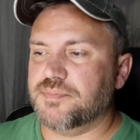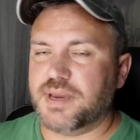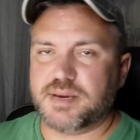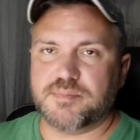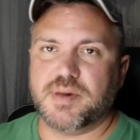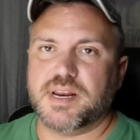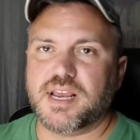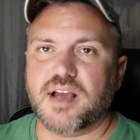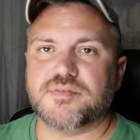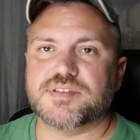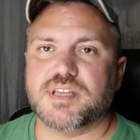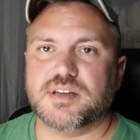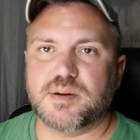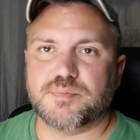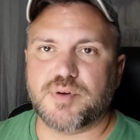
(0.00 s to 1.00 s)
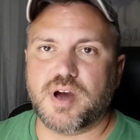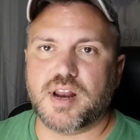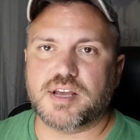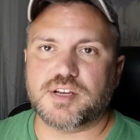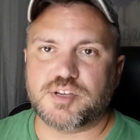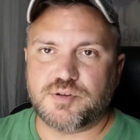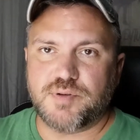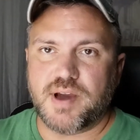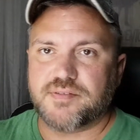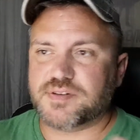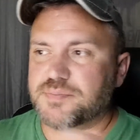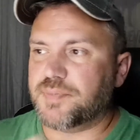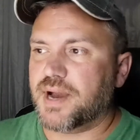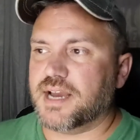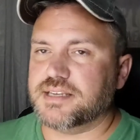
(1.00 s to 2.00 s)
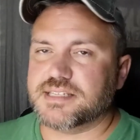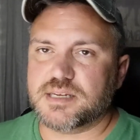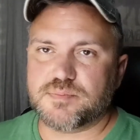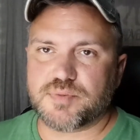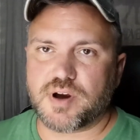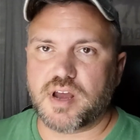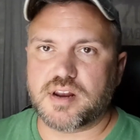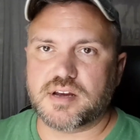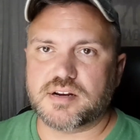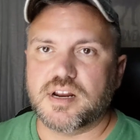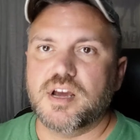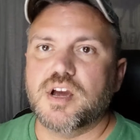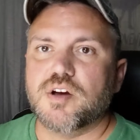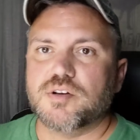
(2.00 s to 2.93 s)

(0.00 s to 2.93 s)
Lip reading: make money off selling a product, you have to buy said product,